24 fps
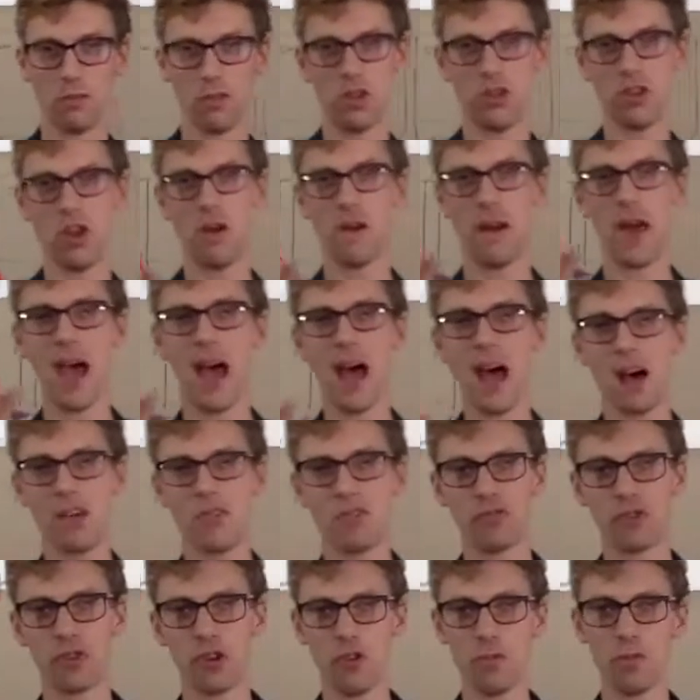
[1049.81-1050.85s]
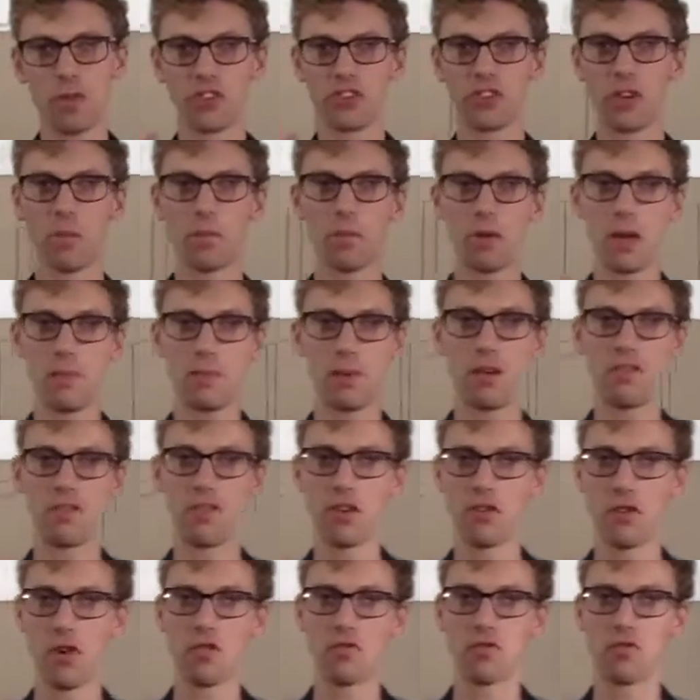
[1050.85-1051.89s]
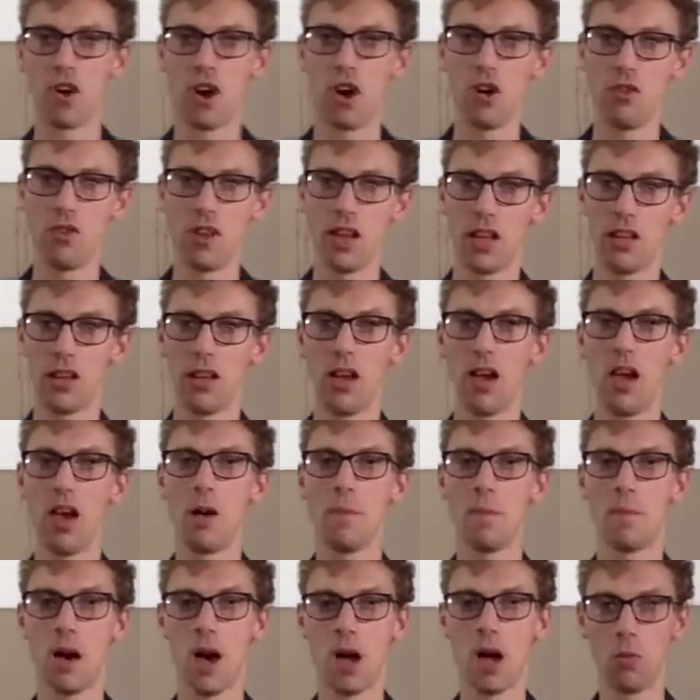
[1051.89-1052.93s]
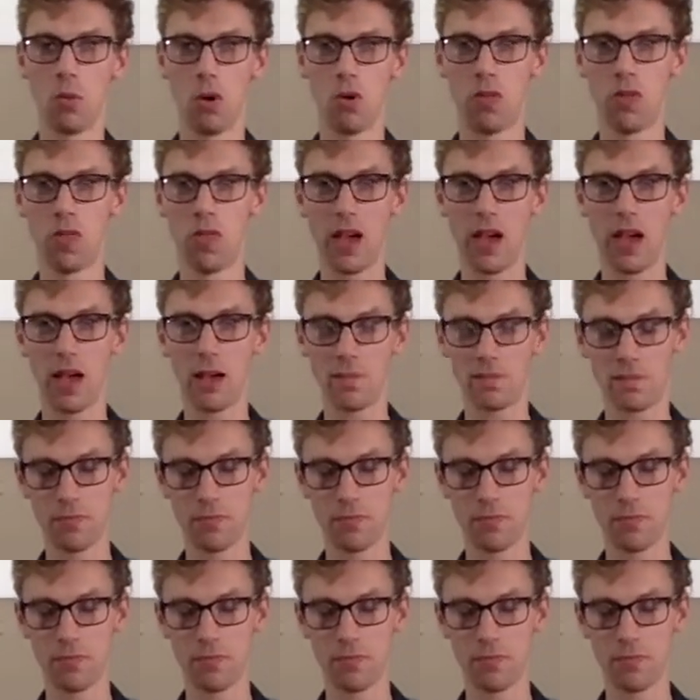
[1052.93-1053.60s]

You don't have to, but some people, if they're off-roading, might want that.